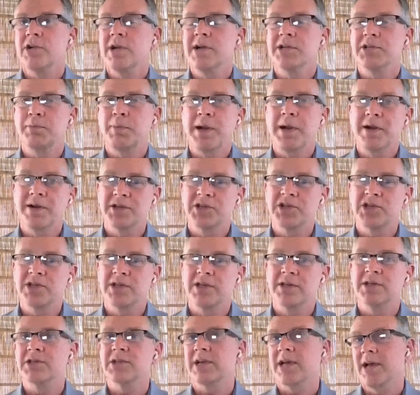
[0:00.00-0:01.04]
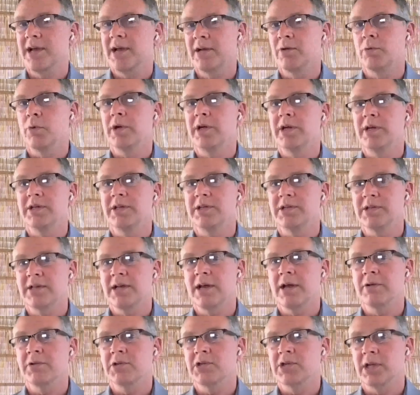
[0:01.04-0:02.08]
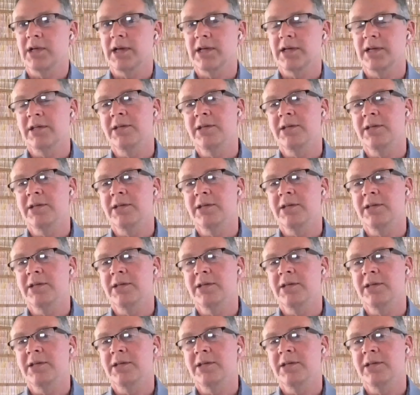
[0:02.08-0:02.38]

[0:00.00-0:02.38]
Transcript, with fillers: Transparency is kind of what it sounds like,